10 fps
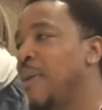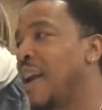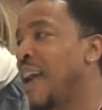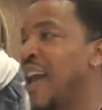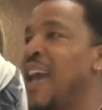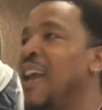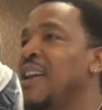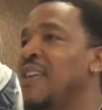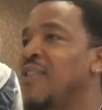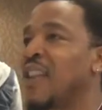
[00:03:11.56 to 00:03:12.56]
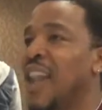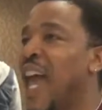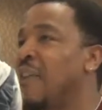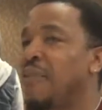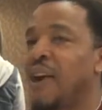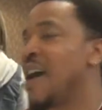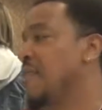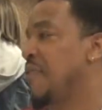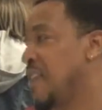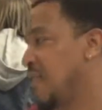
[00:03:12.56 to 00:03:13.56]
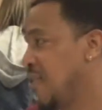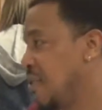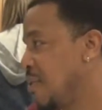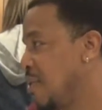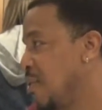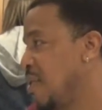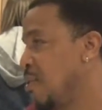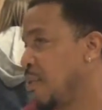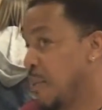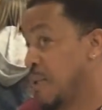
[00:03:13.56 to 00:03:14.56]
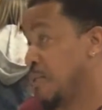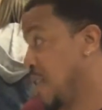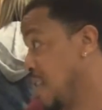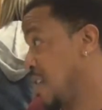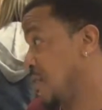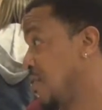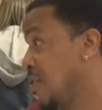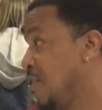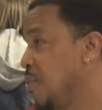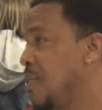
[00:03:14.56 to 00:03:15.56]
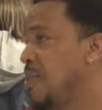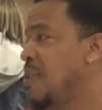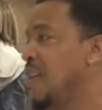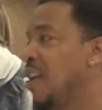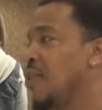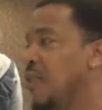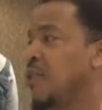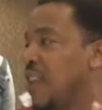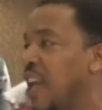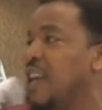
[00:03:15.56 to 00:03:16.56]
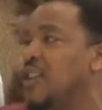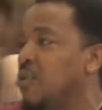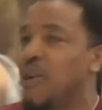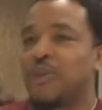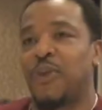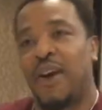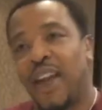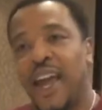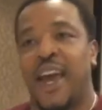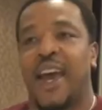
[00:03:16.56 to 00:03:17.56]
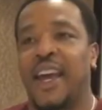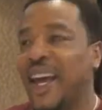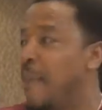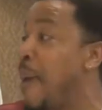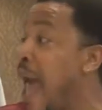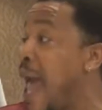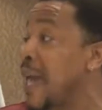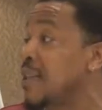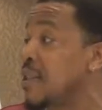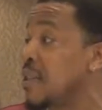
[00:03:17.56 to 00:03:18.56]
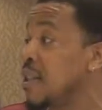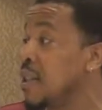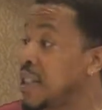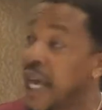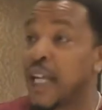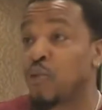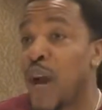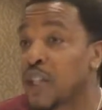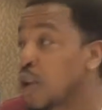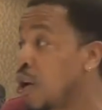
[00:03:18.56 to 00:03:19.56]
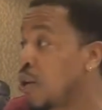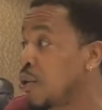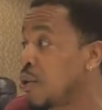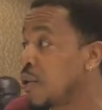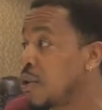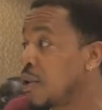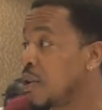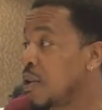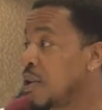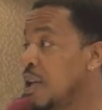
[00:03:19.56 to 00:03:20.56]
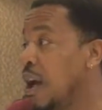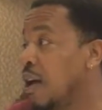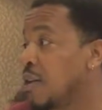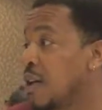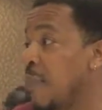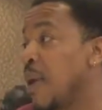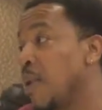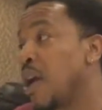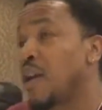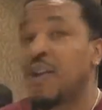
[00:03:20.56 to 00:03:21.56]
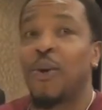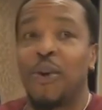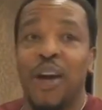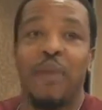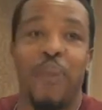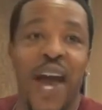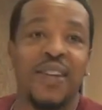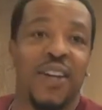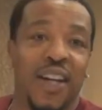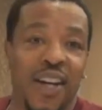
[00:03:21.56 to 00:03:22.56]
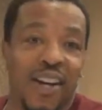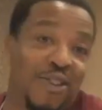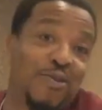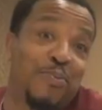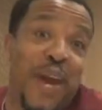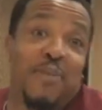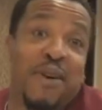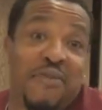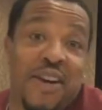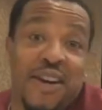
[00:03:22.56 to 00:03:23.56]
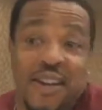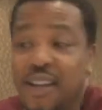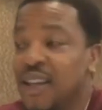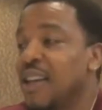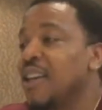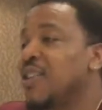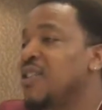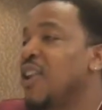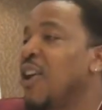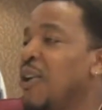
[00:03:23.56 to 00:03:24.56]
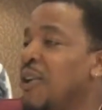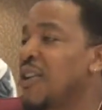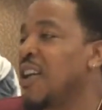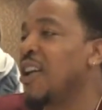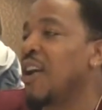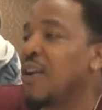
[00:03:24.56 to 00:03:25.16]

about it, Hank doesn't lack for confidence. Russell does, So it's like he just walks around like, hey, he got a badge. He's got his Roscoe. I mean, we all know you got a badge and a gun, you a bad motherfucker. So, and